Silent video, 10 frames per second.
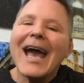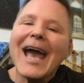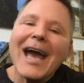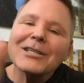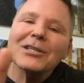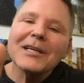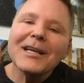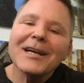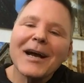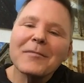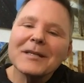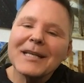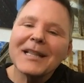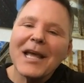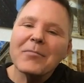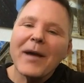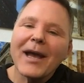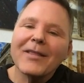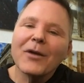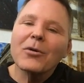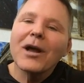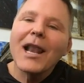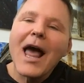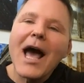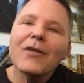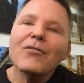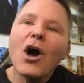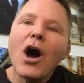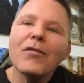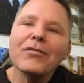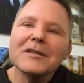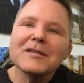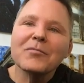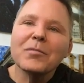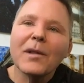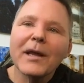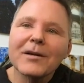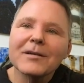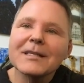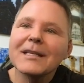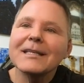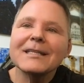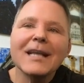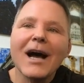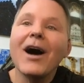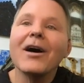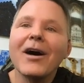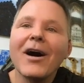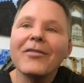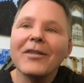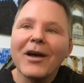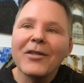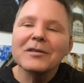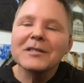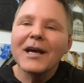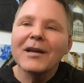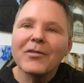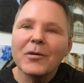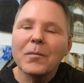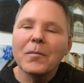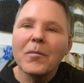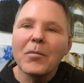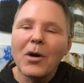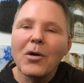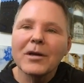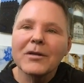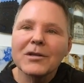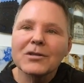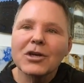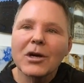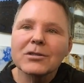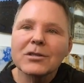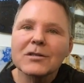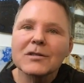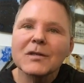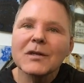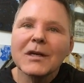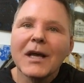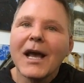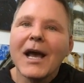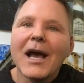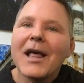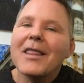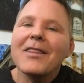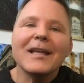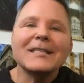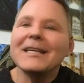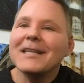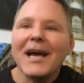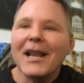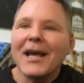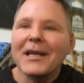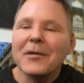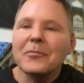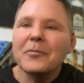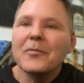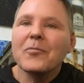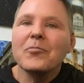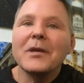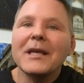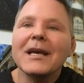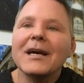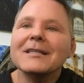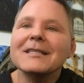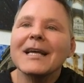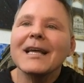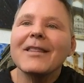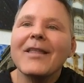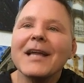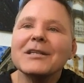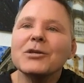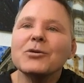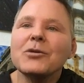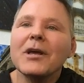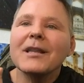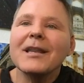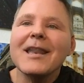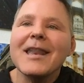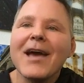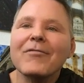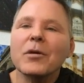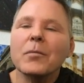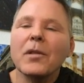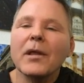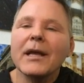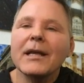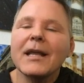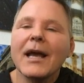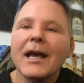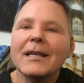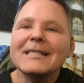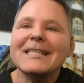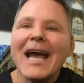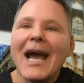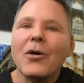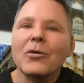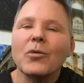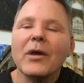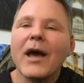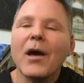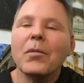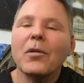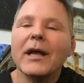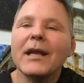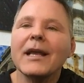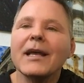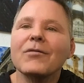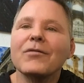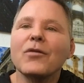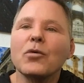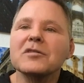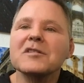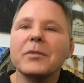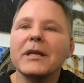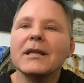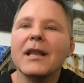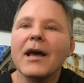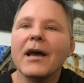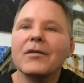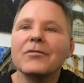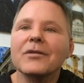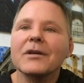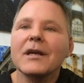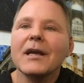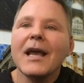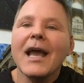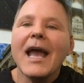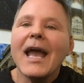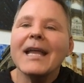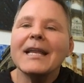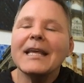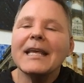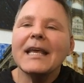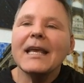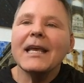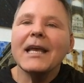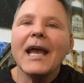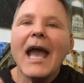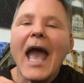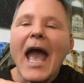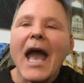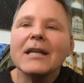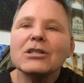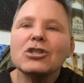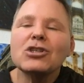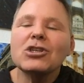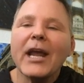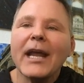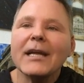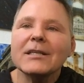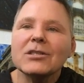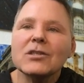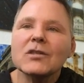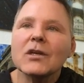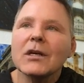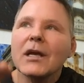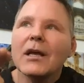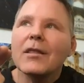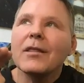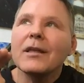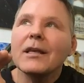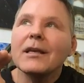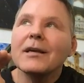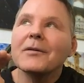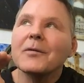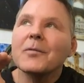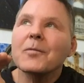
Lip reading: Actually, I'm going to take that back. There were a lot of offensive players that on the other side of the ball in the Chargers that did not like him because that dude never played a down without playing at full speed live. And he changed the